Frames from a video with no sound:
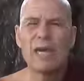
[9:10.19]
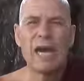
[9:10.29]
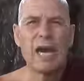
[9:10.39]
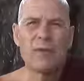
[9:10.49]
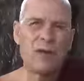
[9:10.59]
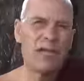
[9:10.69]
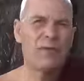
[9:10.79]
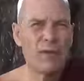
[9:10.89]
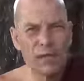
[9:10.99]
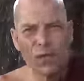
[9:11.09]
ah, what if
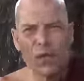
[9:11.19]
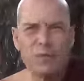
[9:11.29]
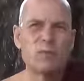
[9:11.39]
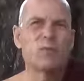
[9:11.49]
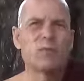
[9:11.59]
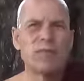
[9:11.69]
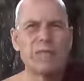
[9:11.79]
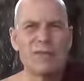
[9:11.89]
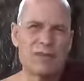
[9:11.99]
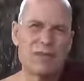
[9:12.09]
I go up to the
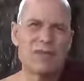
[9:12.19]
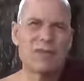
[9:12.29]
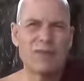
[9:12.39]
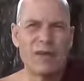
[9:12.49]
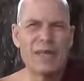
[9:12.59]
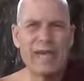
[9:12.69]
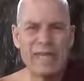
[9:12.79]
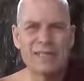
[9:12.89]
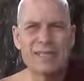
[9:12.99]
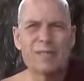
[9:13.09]
devas and, dev and
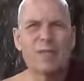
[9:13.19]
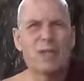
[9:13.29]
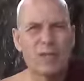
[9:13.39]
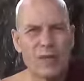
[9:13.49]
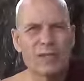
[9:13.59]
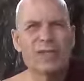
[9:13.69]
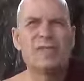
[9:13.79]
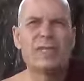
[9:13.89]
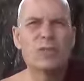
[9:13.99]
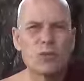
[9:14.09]
ask them, what did
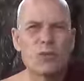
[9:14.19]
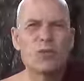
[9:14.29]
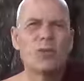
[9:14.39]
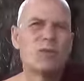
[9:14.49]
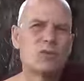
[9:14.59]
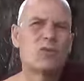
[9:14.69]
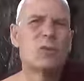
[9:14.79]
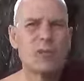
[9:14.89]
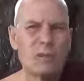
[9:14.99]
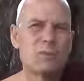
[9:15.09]
they do to
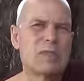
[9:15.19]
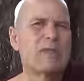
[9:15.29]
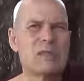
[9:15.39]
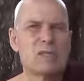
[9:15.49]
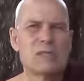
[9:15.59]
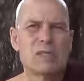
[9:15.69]
become devas,